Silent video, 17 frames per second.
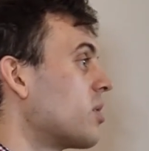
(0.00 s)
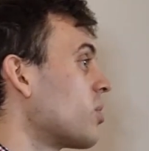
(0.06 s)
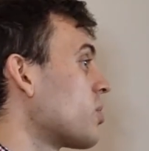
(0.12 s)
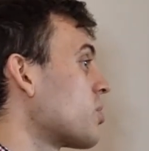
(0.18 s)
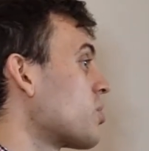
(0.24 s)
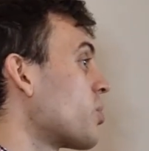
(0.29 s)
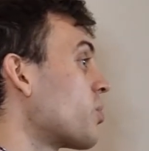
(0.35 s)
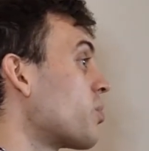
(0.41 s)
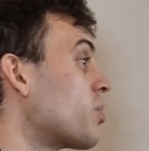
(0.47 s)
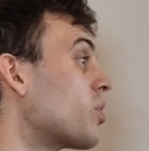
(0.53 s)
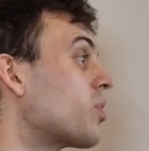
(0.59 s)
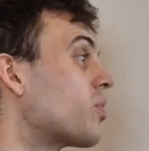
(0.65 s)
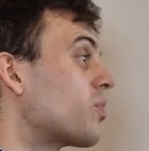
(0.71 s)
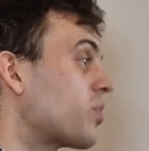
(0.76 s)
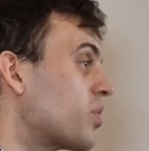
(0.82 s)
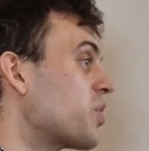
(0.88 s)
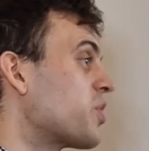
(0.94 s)
also raw
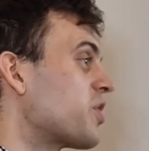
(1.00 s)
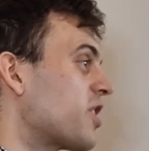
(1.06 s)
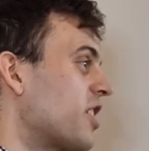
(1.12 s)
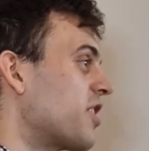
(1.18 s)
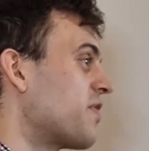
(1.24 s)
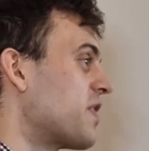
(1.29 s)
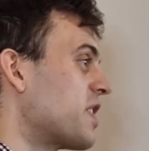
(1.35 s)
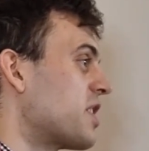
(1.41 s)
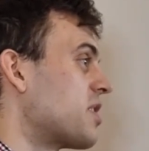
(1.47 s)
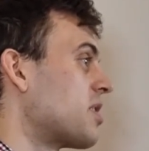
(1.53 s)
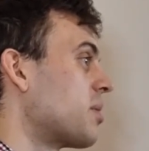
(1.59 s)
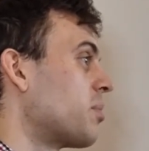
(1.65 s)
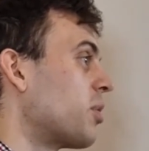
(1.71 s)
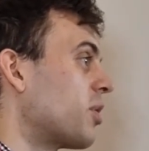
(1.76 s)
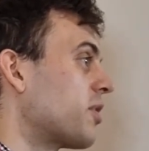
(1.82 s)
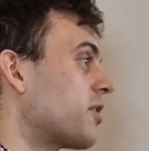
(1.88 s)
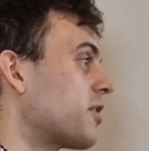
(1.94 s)
fruits and
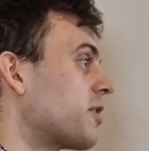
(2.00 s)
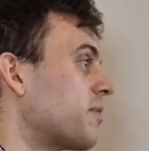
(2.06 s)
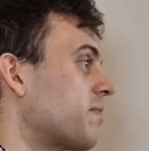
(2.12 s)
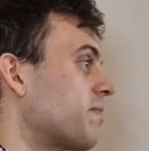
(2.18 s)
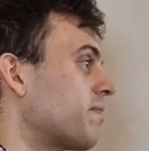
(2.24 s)
vegetables.